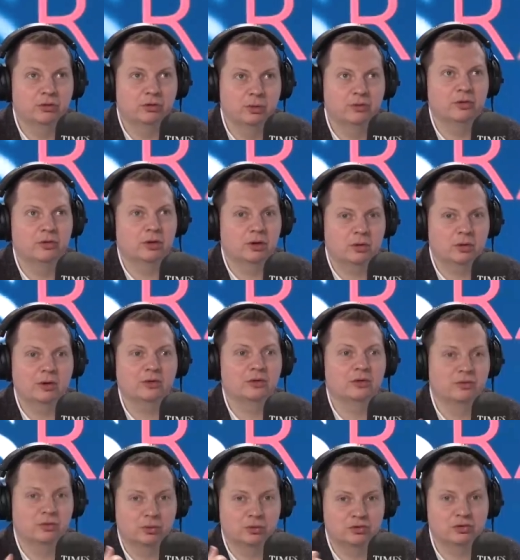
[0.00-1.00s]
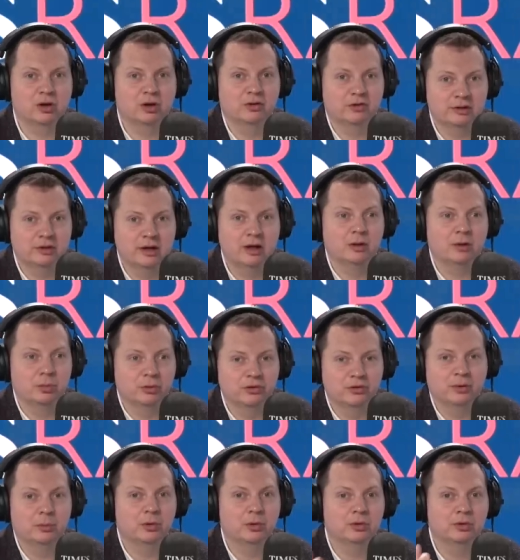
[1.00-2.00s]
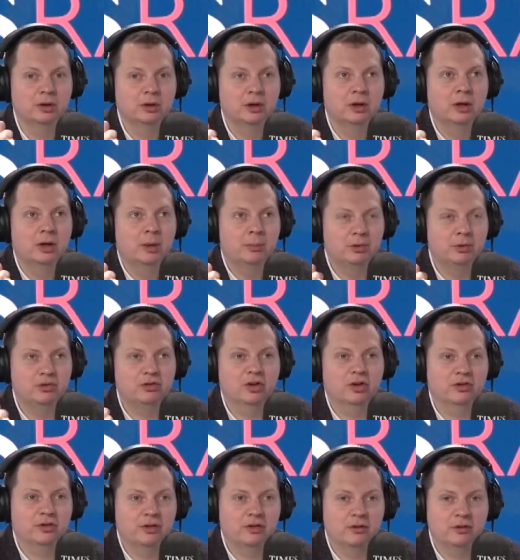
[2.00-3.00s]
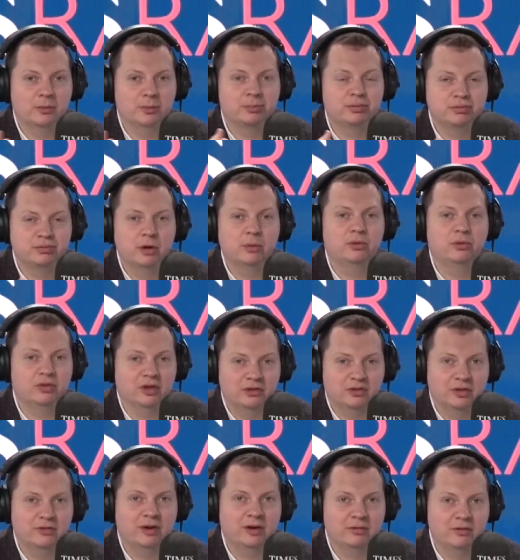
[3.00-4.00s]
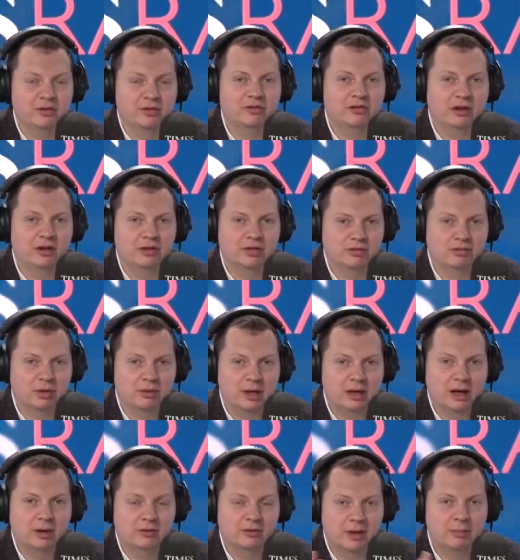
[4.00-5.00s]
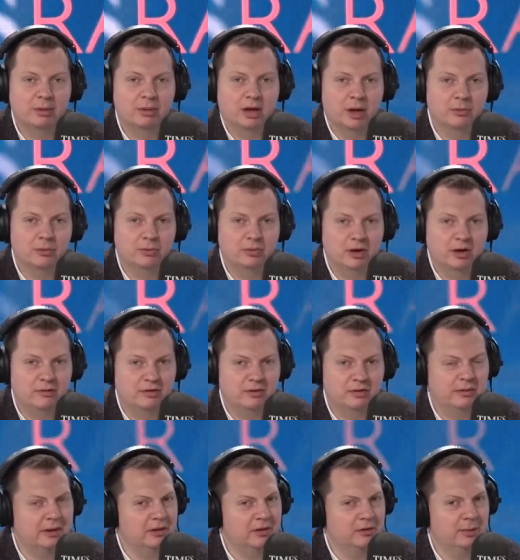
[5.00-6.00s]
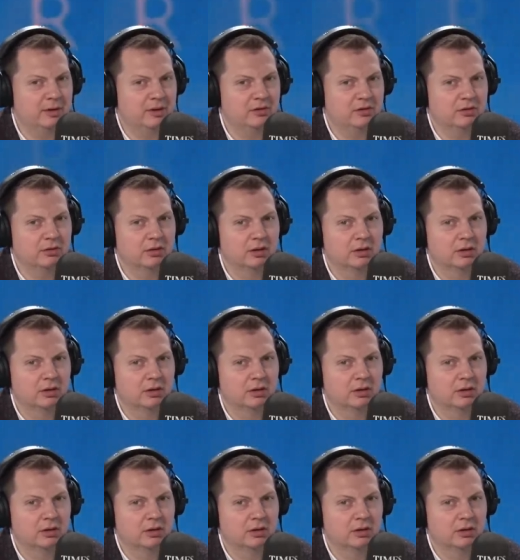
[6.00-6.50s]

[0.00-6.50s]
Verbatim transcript: So it's not a question of you're trying to libel someone, but just the, the process of having this thing thrown out then becomes prohibitively expensive